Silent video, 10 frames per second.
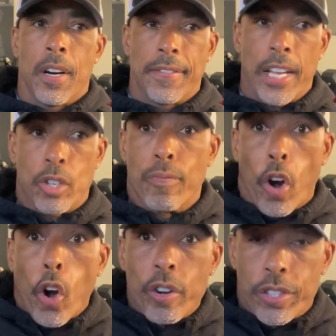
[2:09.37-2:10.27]
that you've
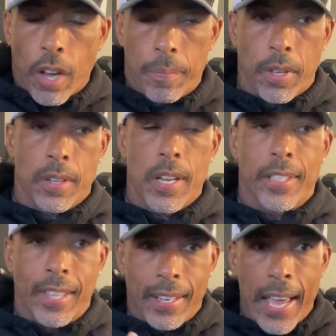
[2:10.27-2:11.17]
earned something.
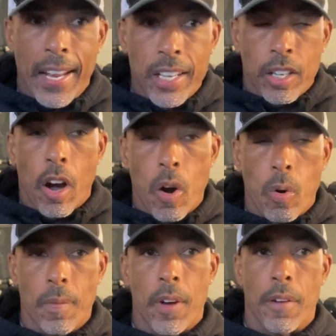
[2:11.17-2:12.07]
It's the letting
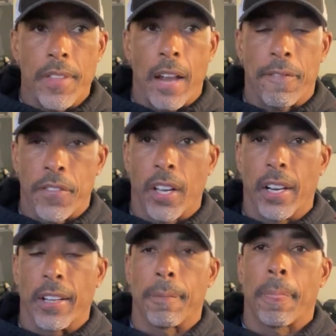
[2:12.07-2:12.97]
go of that
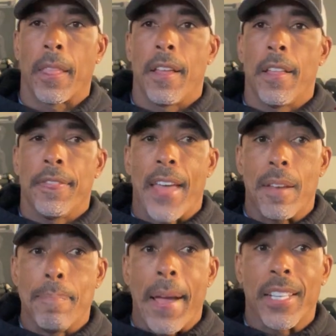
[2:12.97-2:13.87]
feeling
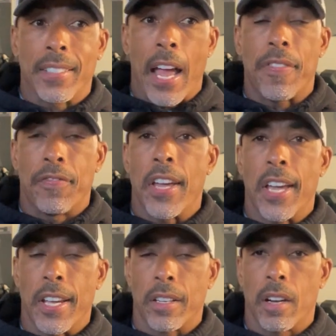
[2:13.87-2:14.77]
that makes that
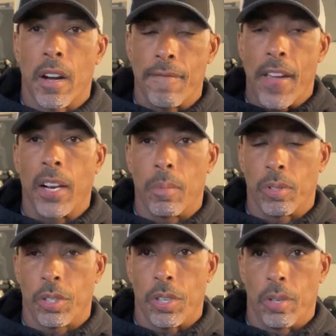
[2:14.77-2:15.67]
thing available
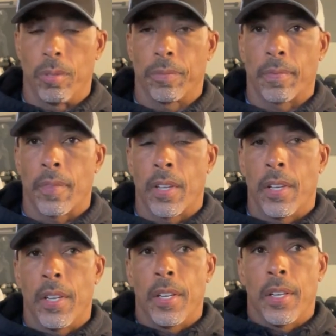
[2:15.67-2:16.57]
to you.
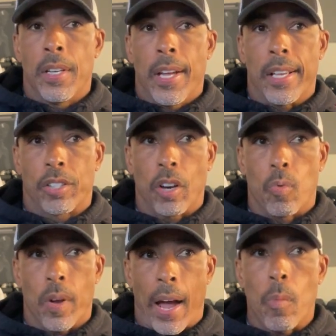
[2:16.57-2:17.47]
And so
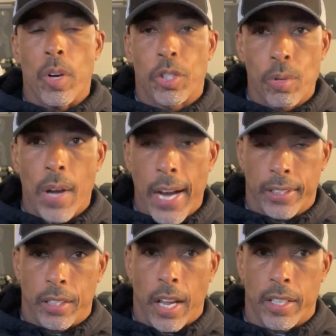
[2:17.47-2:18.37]
what I want you guys
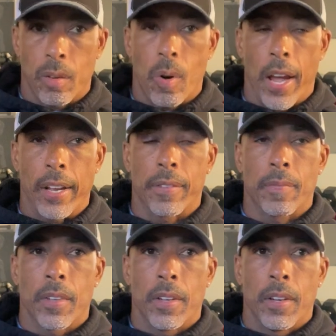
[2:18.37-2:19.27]
to take away
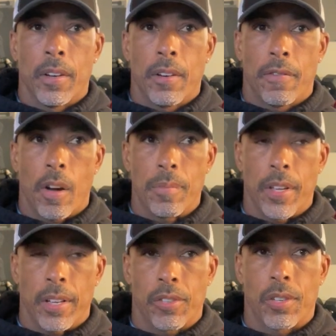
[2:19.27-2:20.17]
from
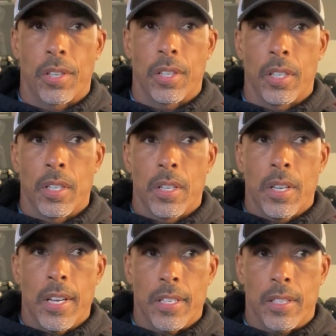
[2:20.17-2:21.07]
this
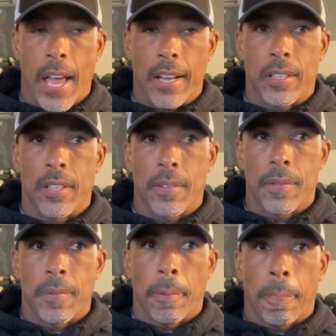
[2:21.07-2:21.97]
is that
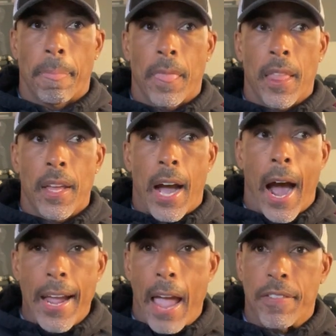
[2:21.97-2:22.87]

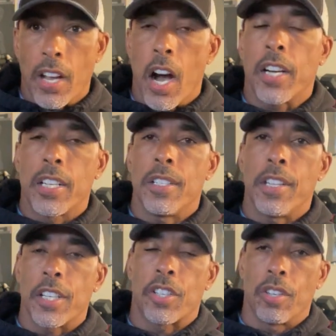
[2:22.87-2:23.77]
I have an
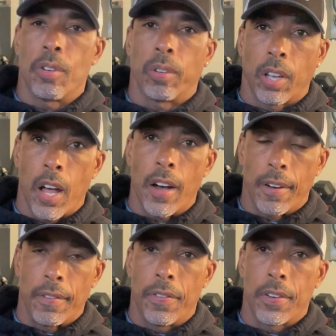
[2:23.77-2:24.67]
unconditional love